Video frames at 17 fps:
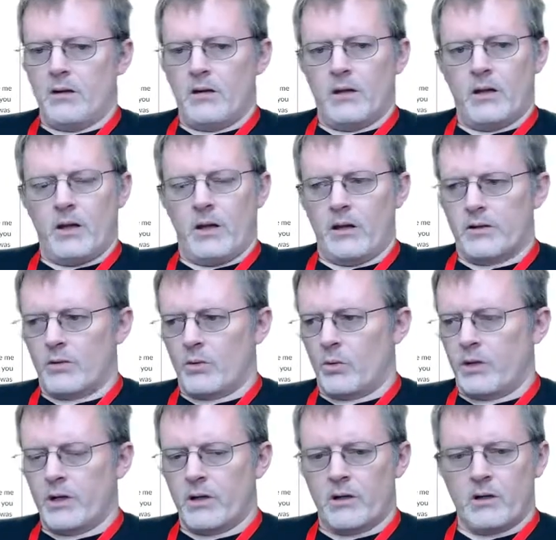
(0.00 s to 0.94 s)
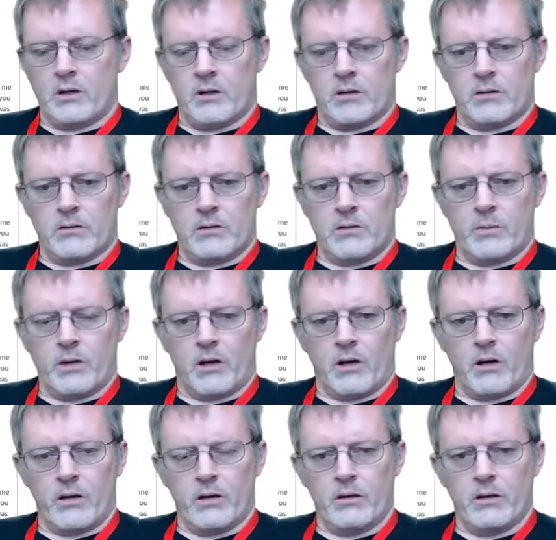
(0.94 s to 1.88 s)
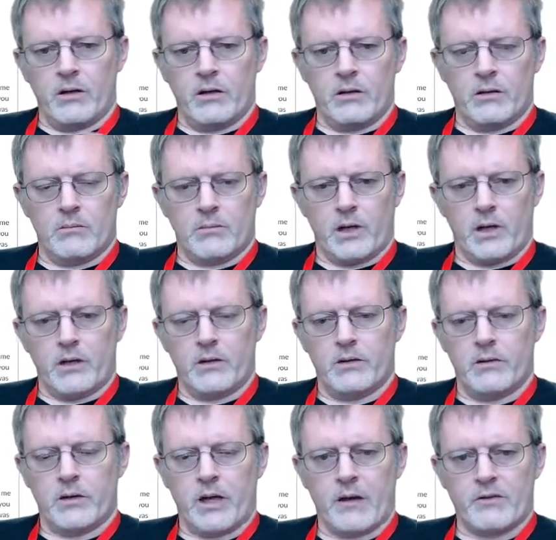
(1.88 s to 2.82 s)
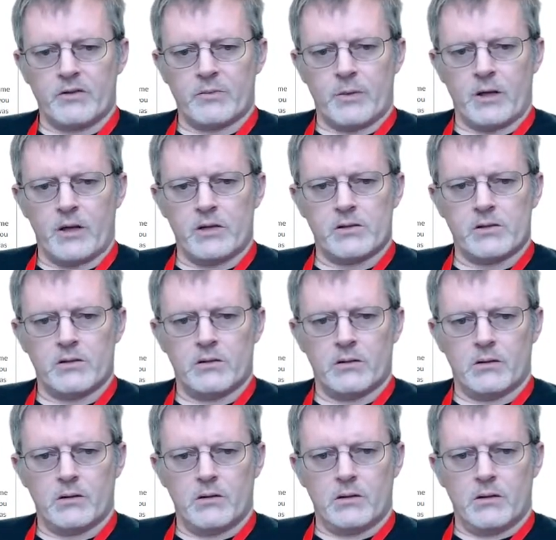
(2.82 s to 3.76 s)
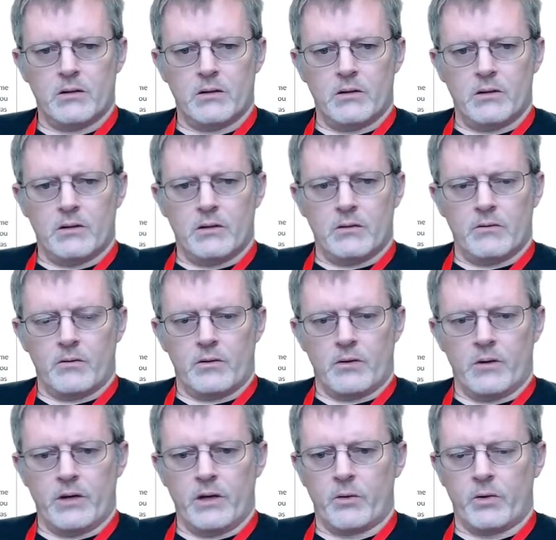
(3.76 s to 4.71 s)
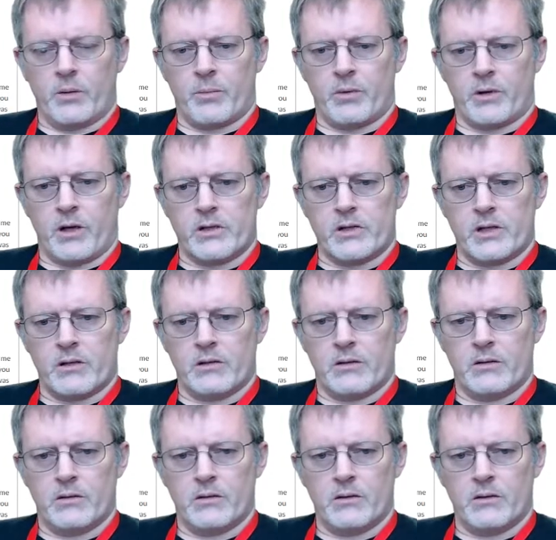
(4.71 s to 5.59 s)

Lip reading: And so we're here we are in my Canvas page for the inquiry project.